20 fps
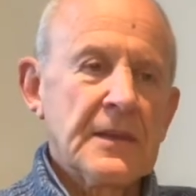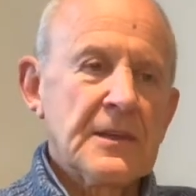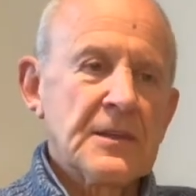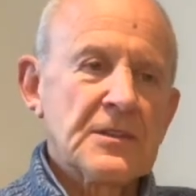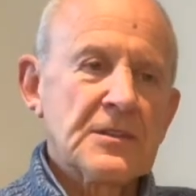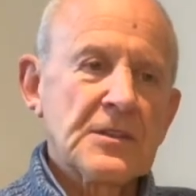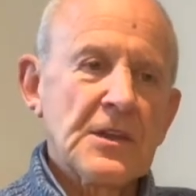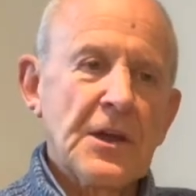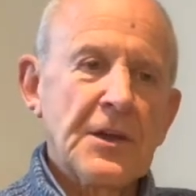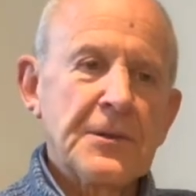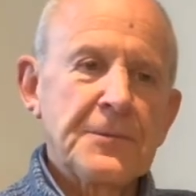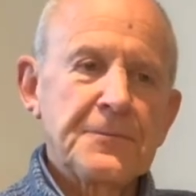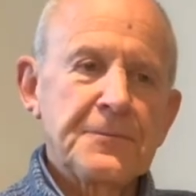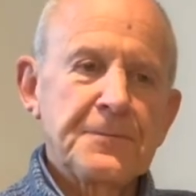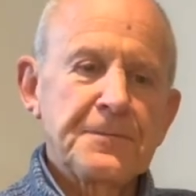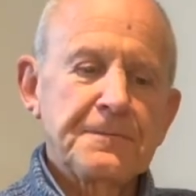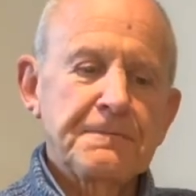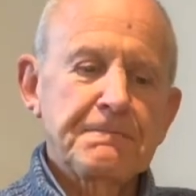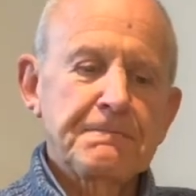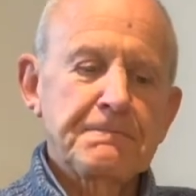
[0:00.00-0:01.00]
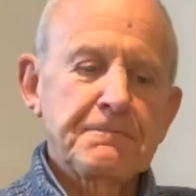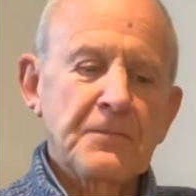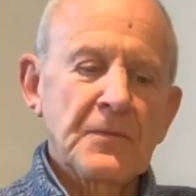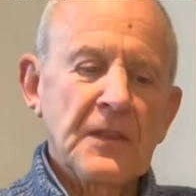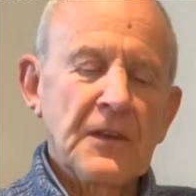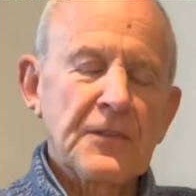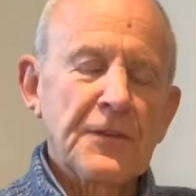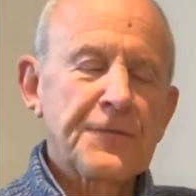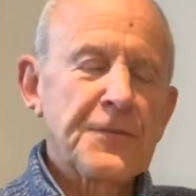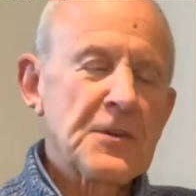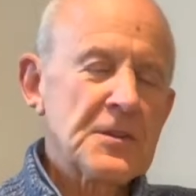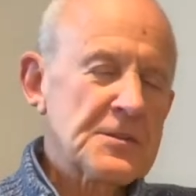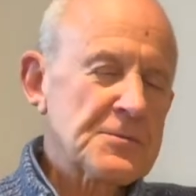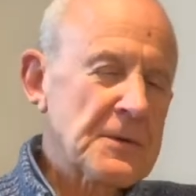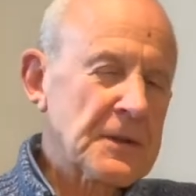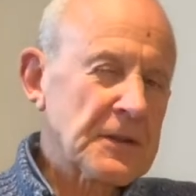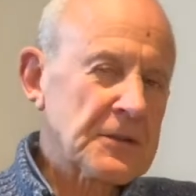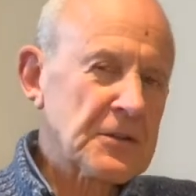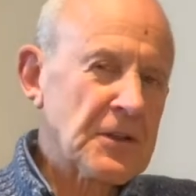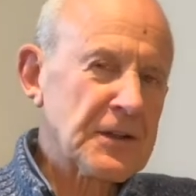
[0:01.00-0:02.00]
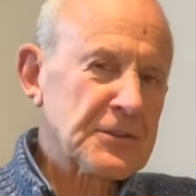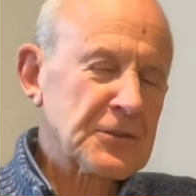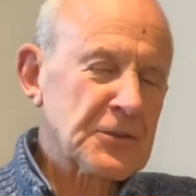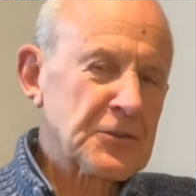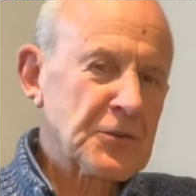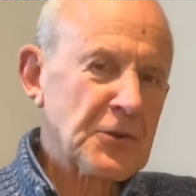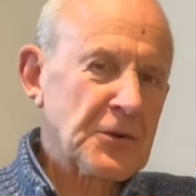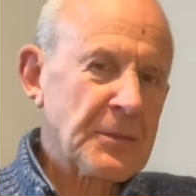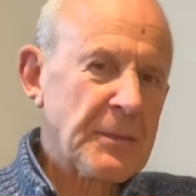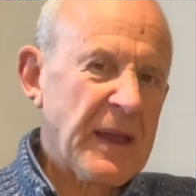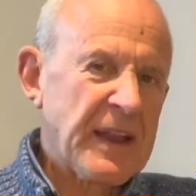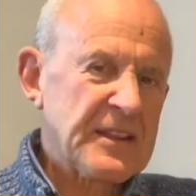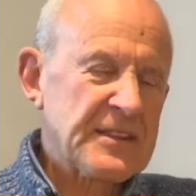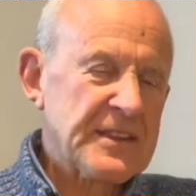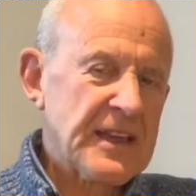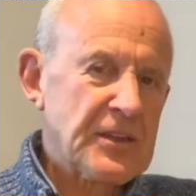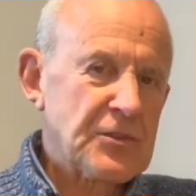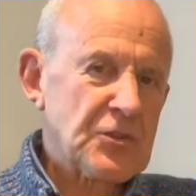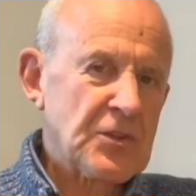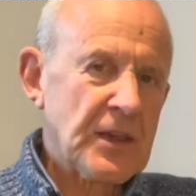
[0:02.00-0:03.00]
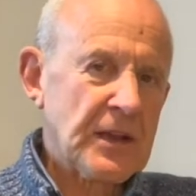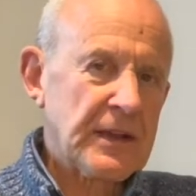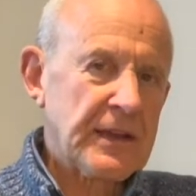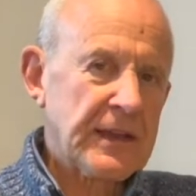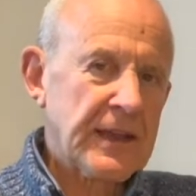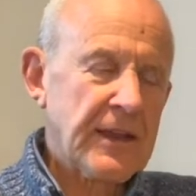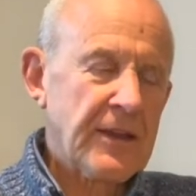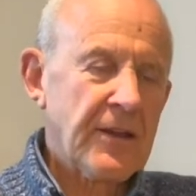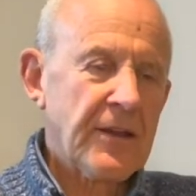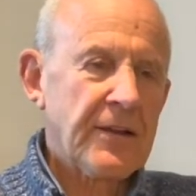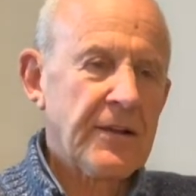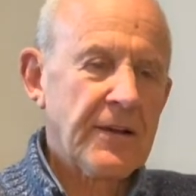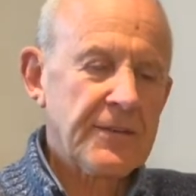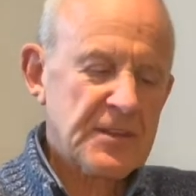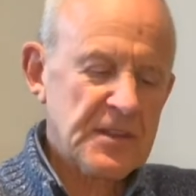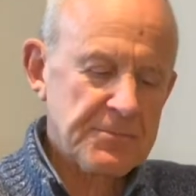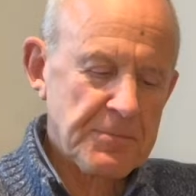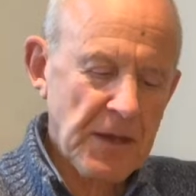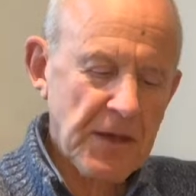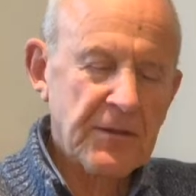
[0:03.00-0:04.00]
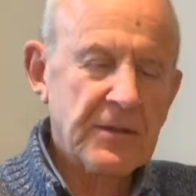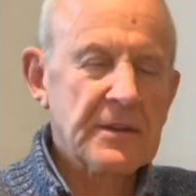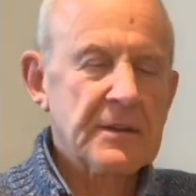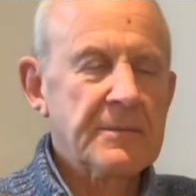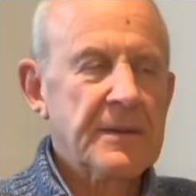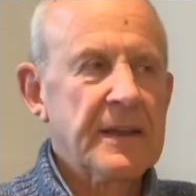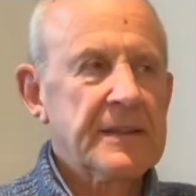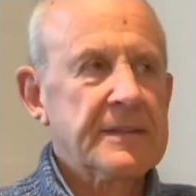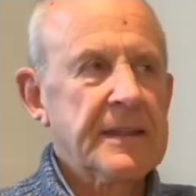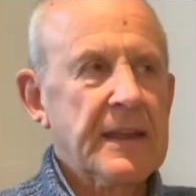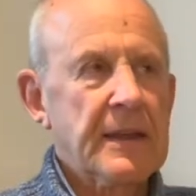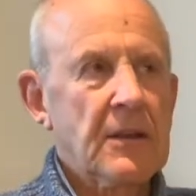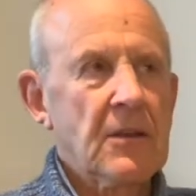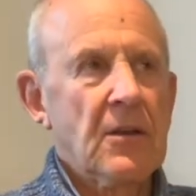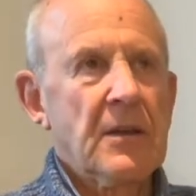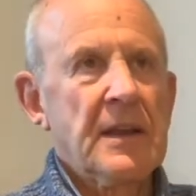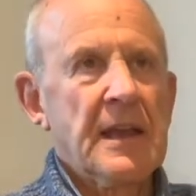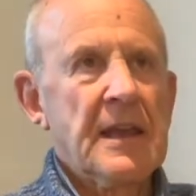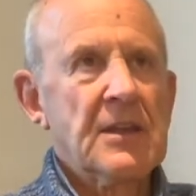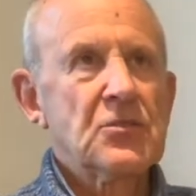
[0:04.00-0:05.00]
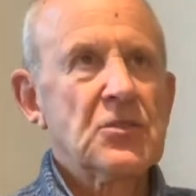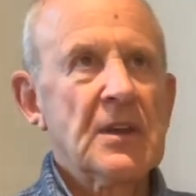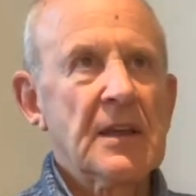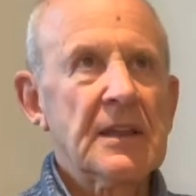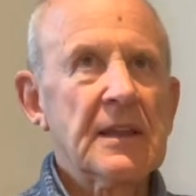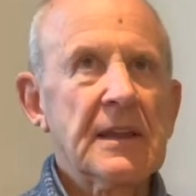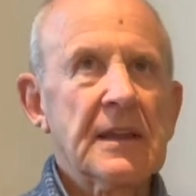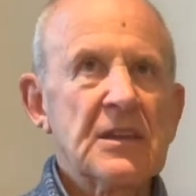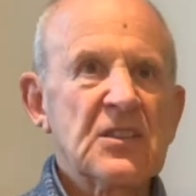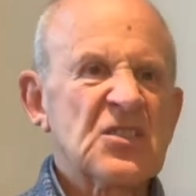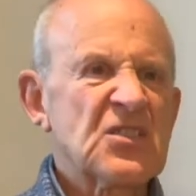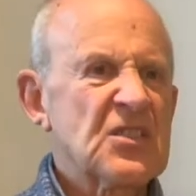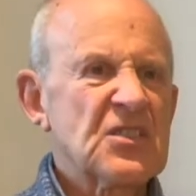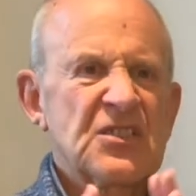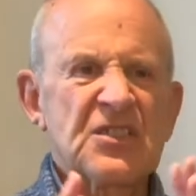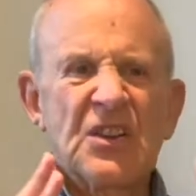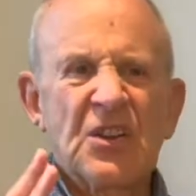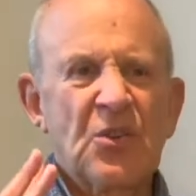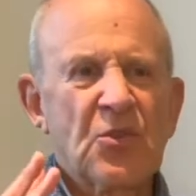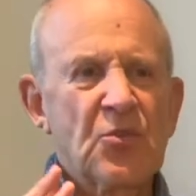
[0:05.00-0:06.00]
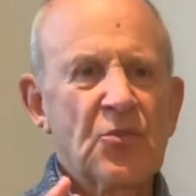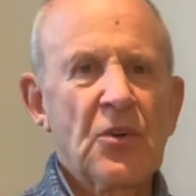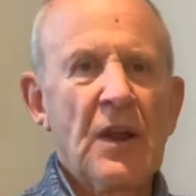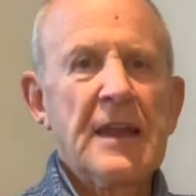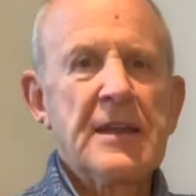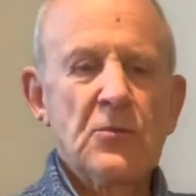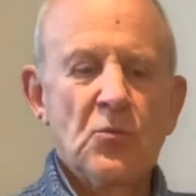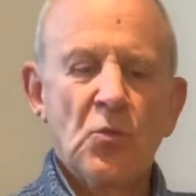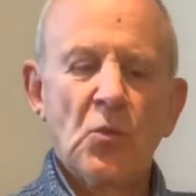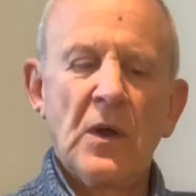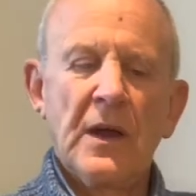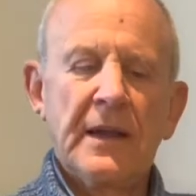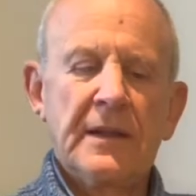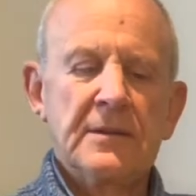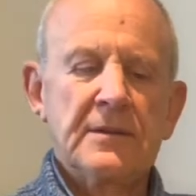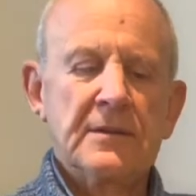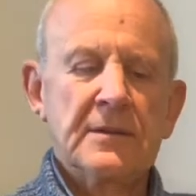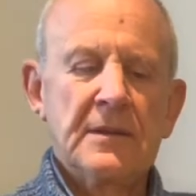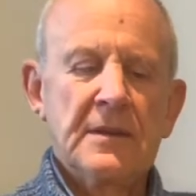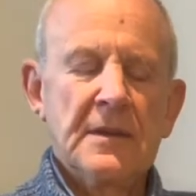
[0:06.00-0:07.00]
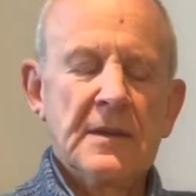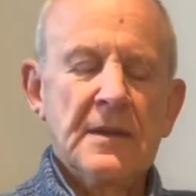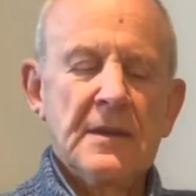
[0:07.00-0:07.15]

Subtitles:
So the first one I'd like to talk about is Angelica, and I've spoken about that a lot. Angelica is just a great one.